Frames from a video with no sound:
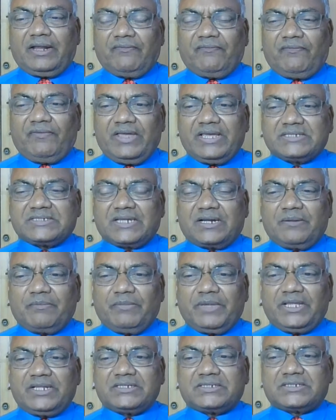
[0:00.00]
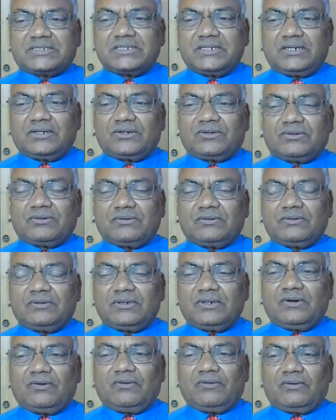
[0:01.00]
a ways and means to
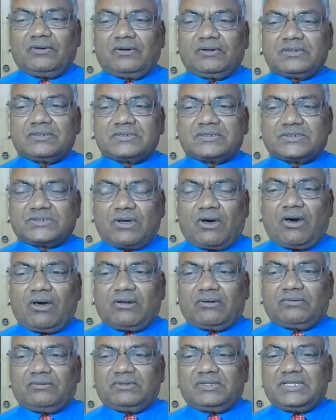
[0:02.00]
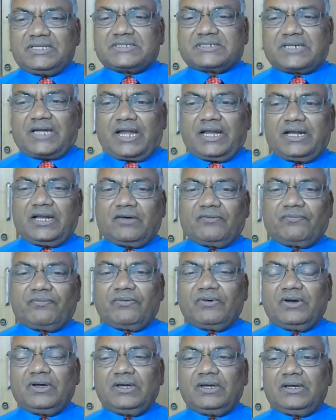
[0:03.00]
solve this kind of
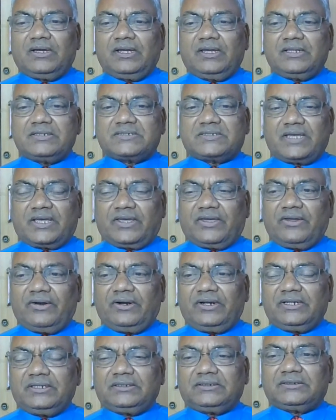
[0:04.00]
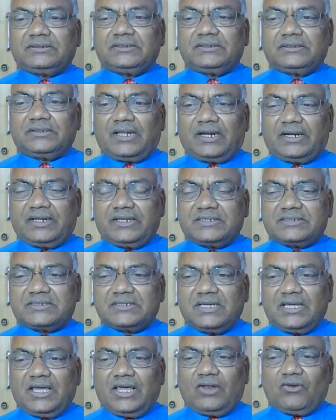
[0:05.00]
insecurities, that is
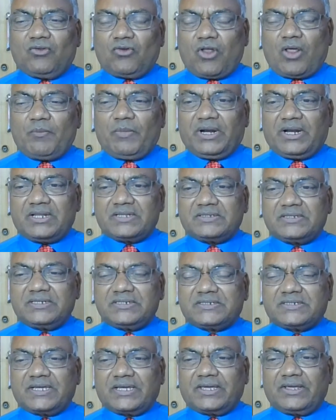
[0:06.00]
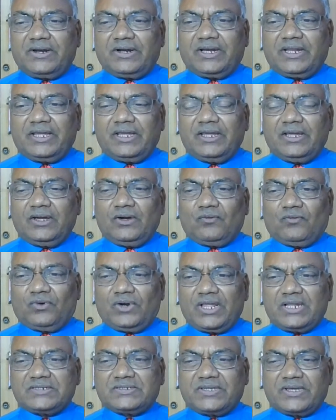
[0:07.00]
environmental insecurity, food
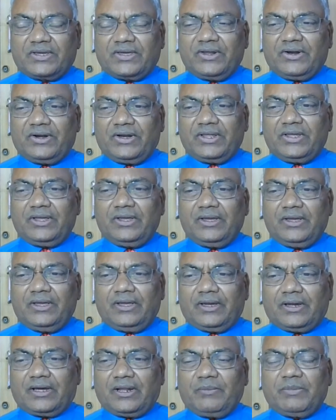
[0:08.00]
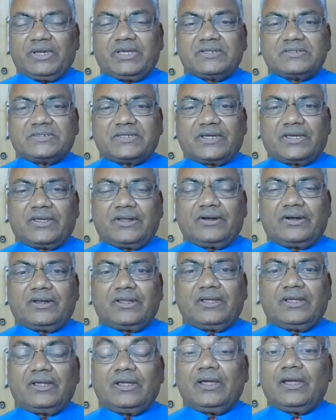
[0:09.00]
insecurity, economic
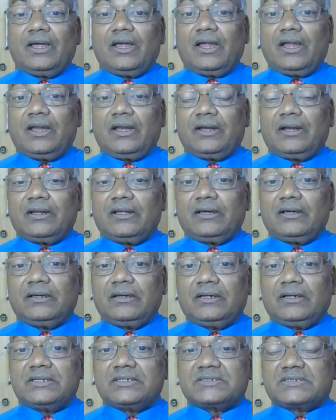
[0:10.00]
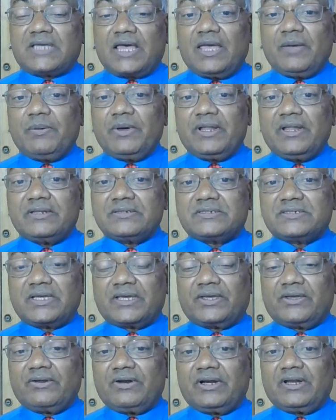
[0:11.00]
insecurity, and cyber
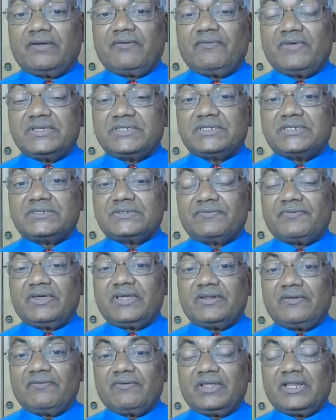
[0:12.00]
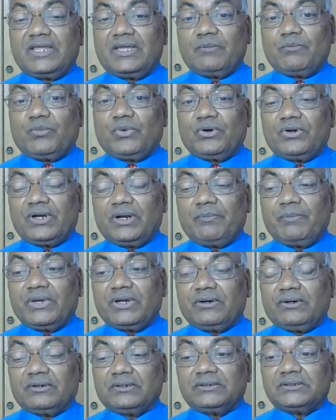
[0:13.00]
insecurity, which is very very important,
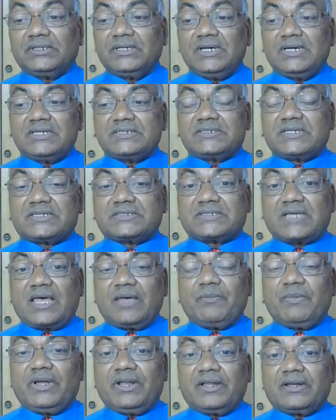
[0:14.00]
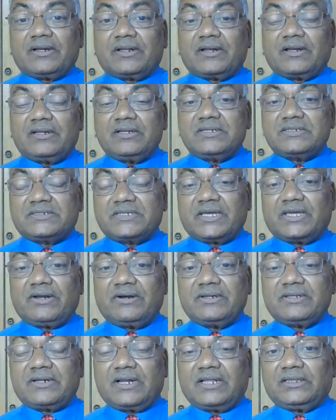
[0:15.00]
because the cyber
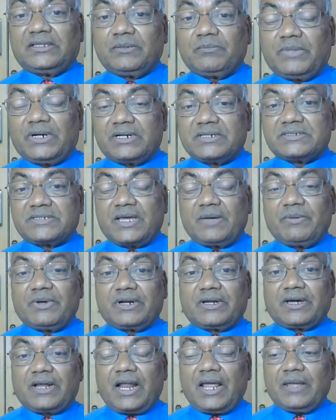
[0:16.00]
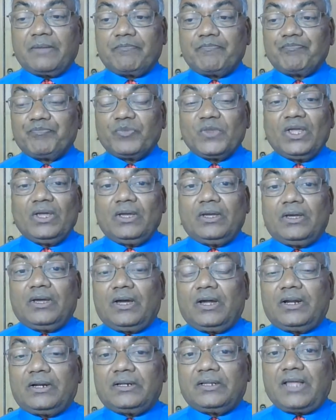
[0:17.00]
insecurity is nothing but cyber crime,
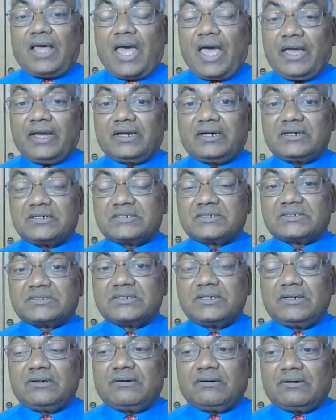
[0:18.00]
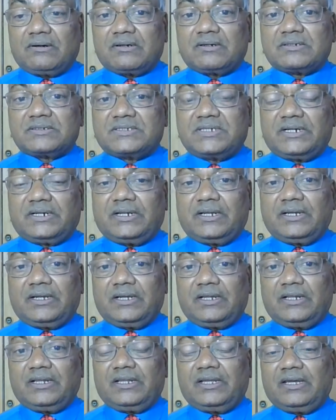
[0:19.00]
and the hackers are sitting
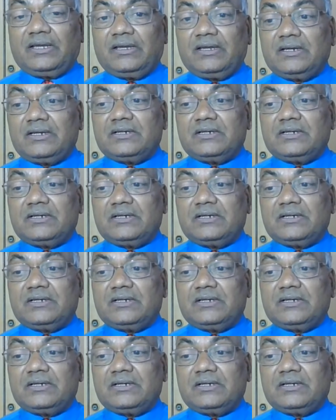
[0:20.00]
in the